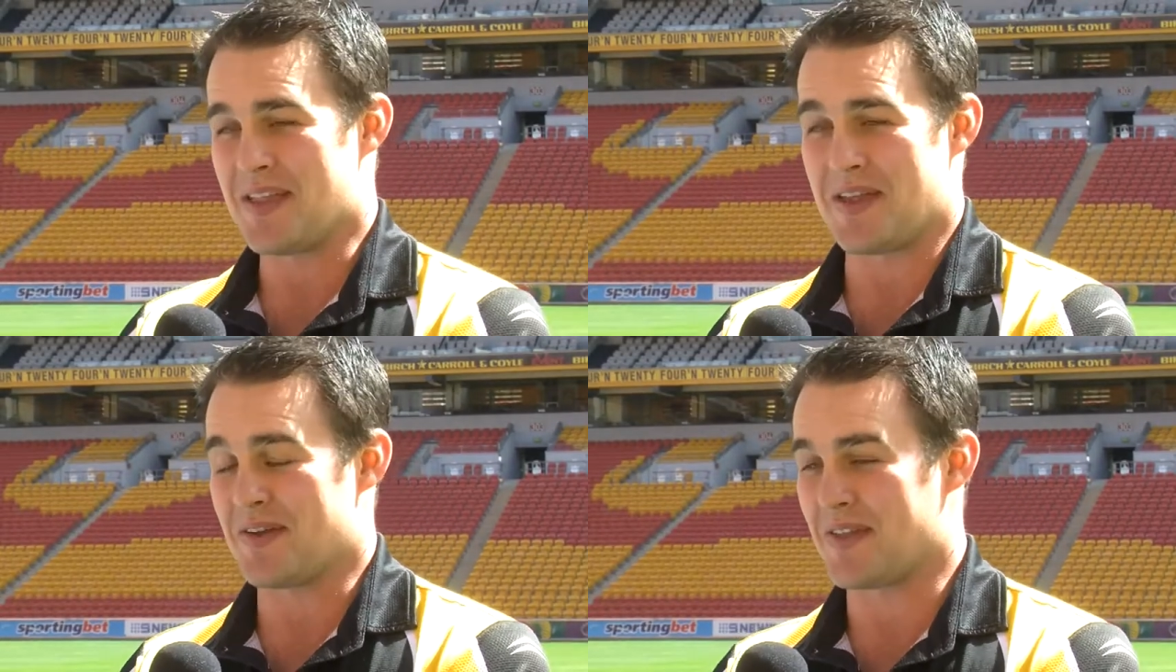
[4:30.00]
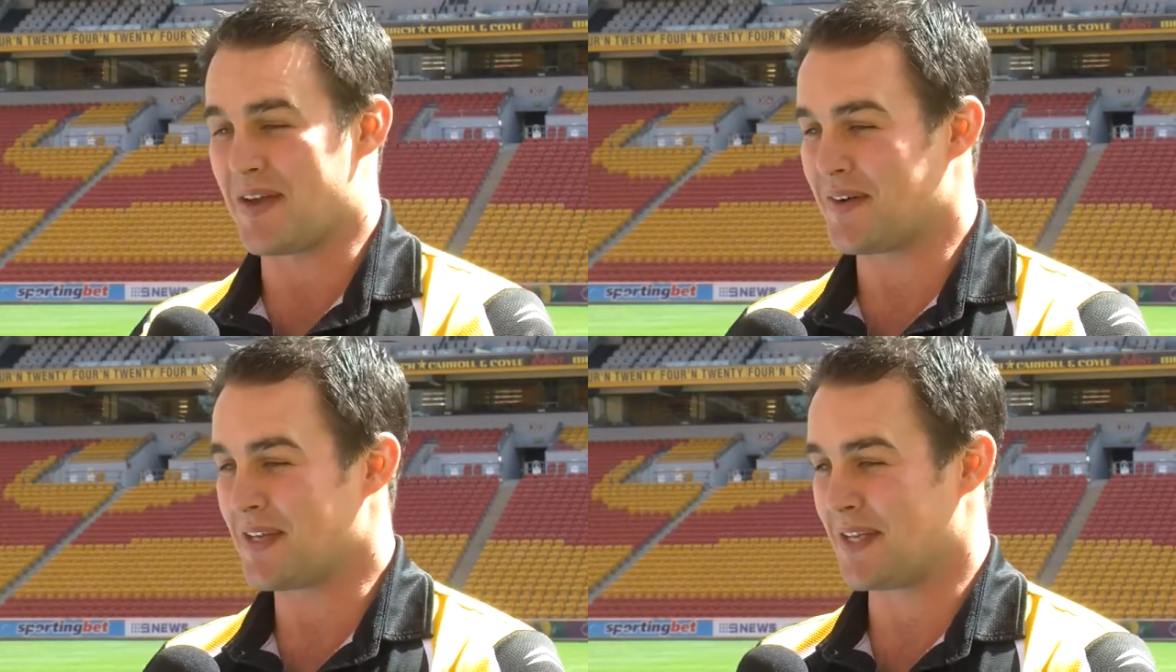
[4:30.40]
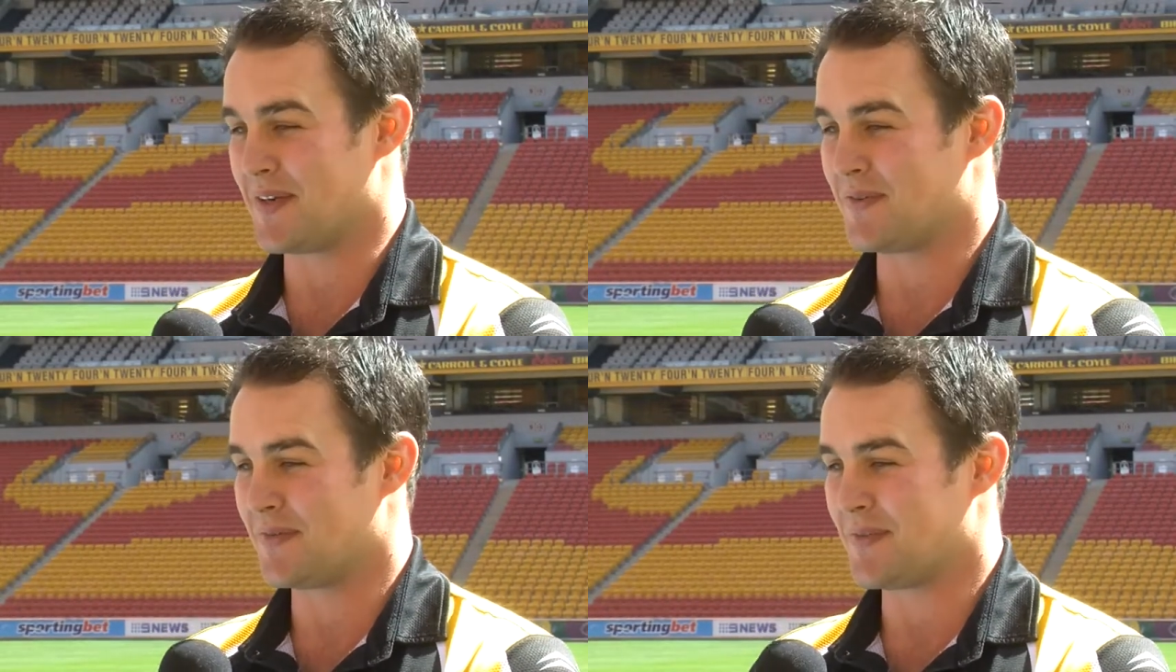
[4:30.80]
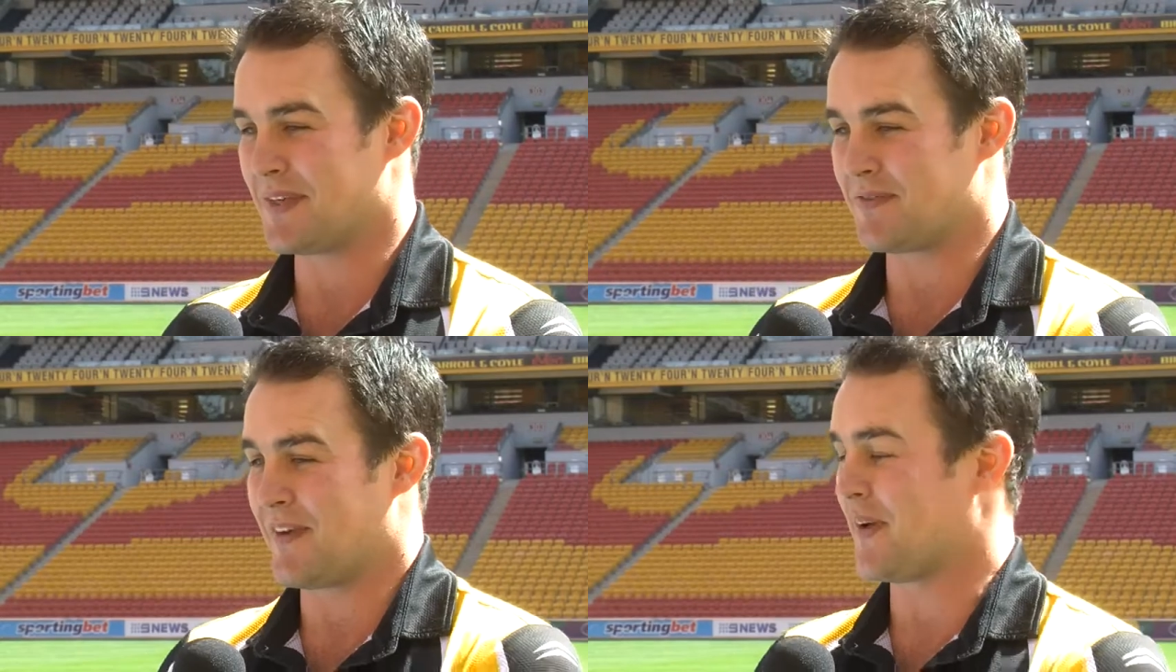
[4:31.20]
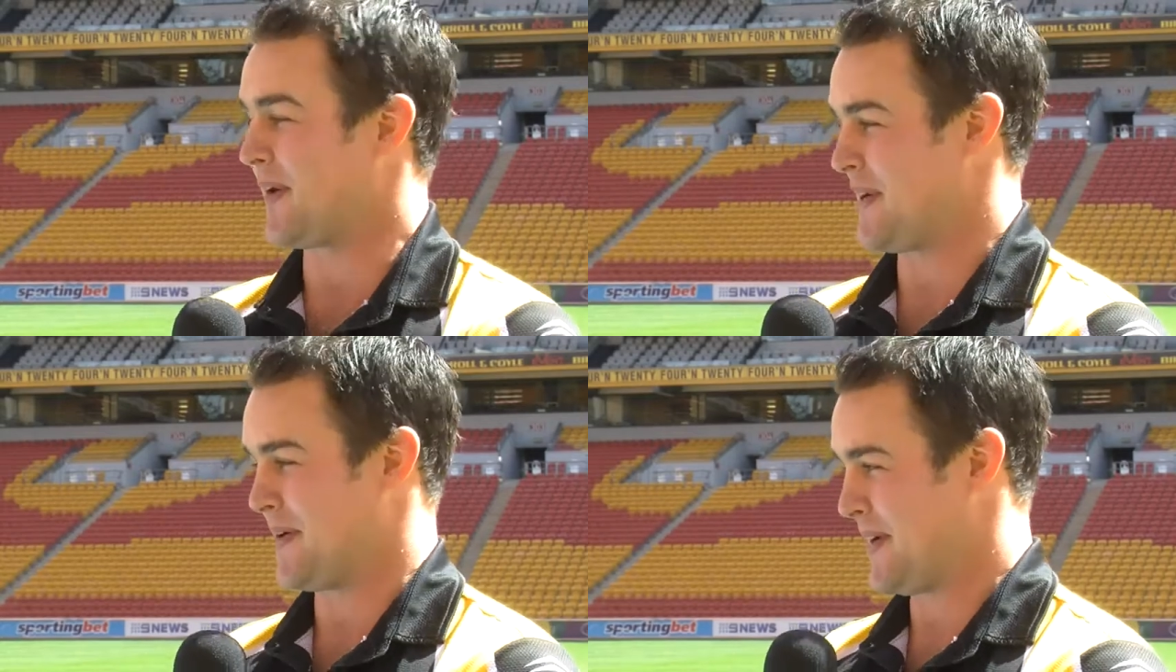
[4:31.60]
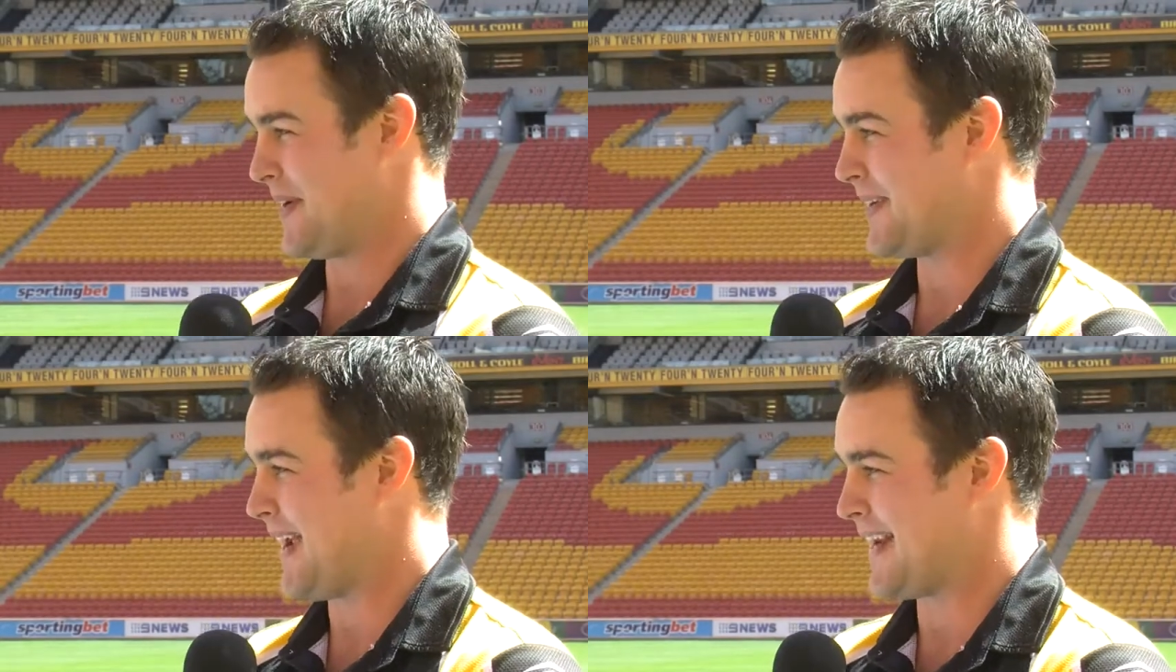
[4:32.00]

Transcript: they're, they're really it felt like you're at a,